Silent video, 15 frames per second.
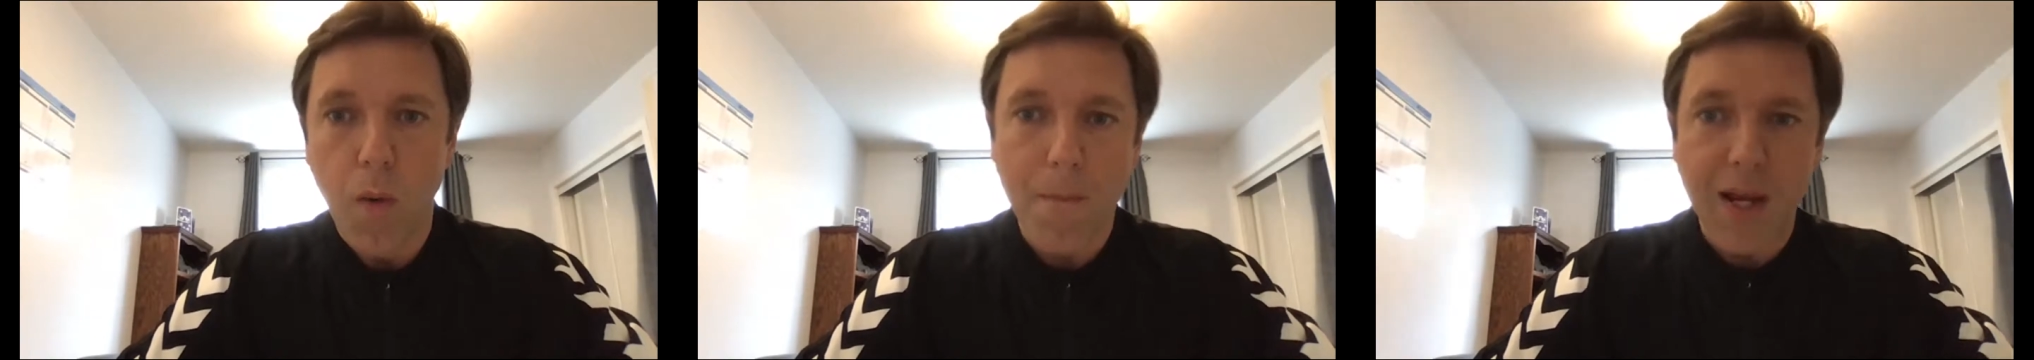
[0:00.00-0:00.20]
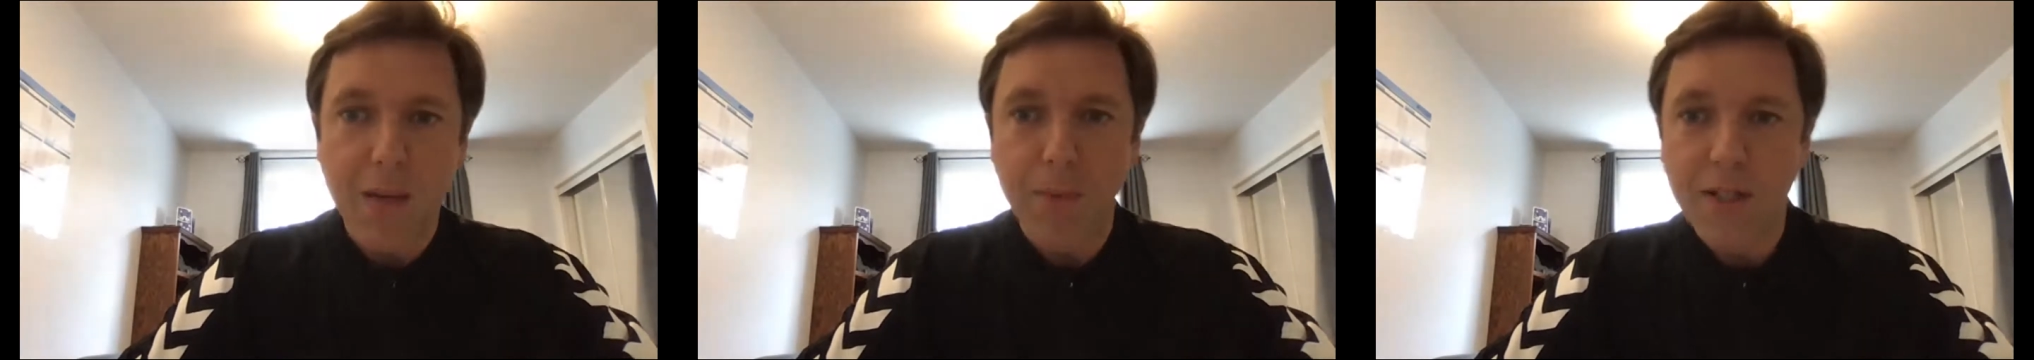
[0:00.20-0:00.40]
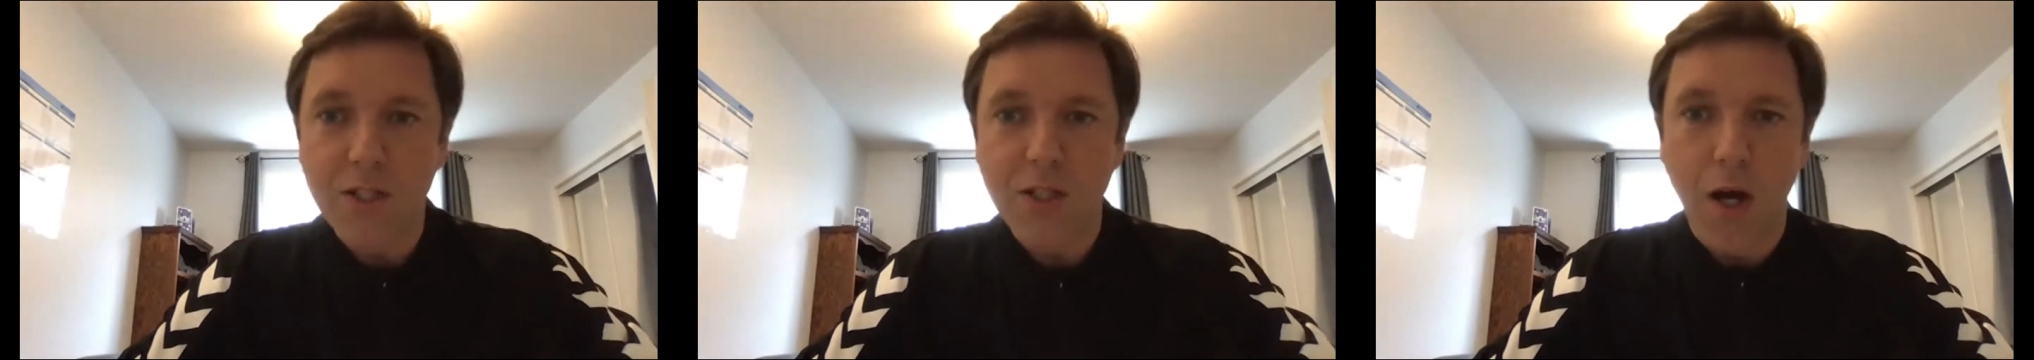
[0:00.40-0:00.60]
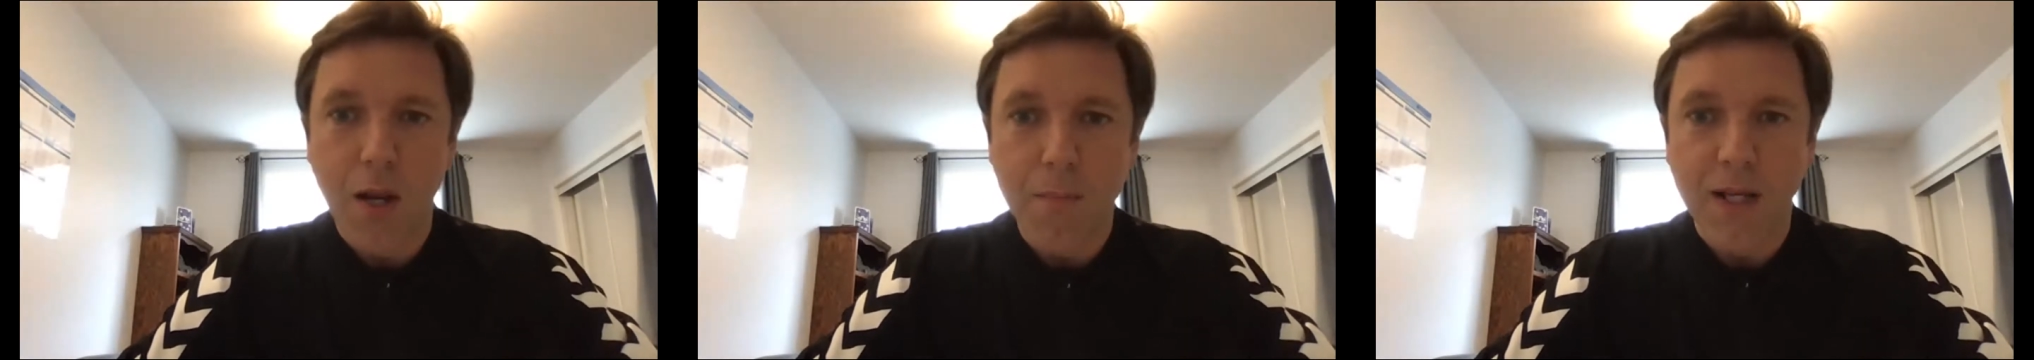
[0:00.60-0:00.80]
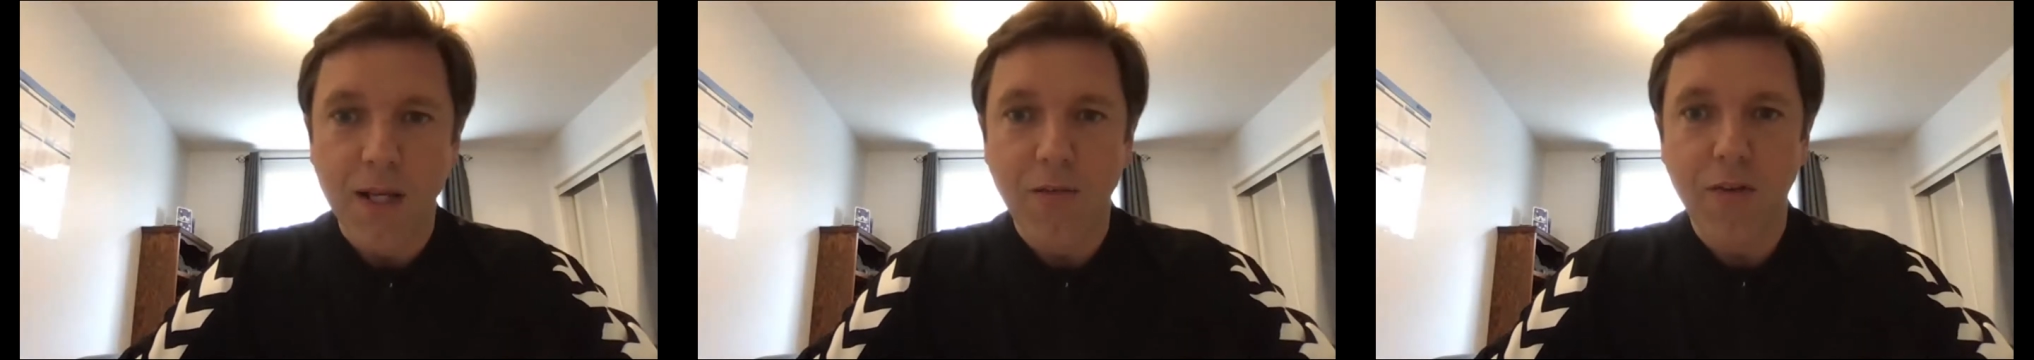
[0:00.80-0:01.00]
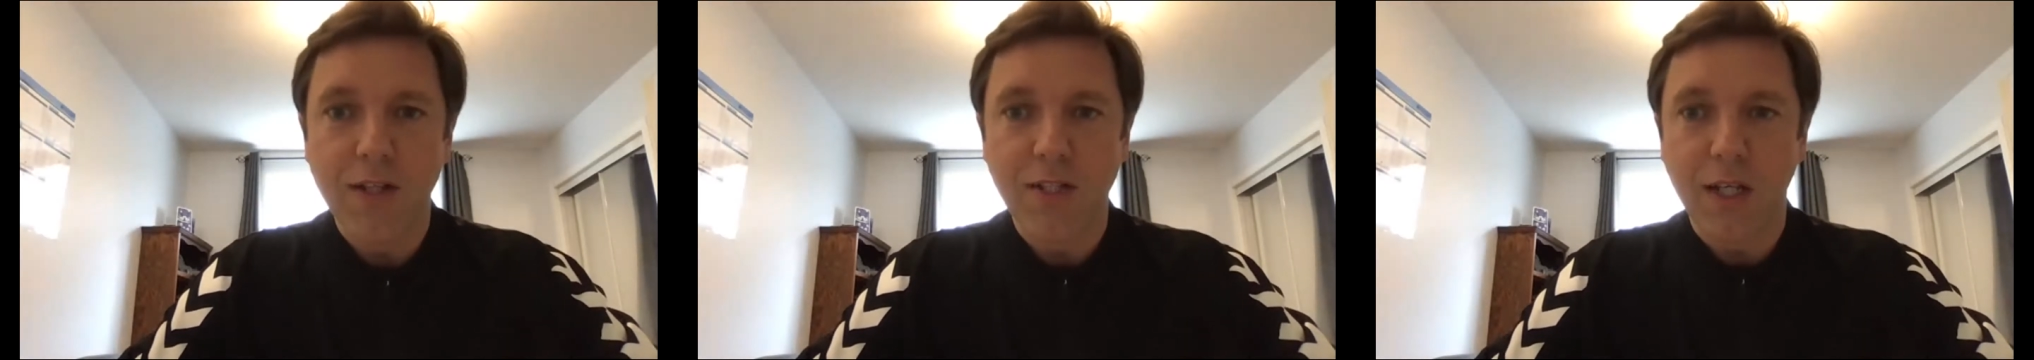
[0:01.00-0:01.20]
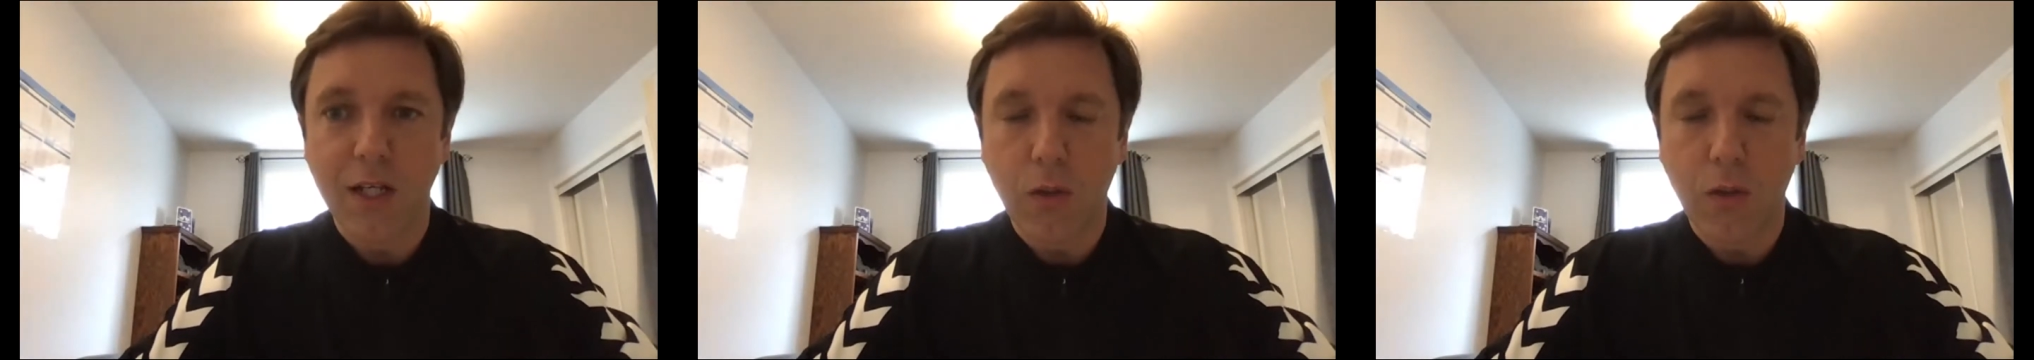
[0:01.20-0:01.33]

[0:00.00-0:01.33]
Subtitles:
maybe chime in if there's any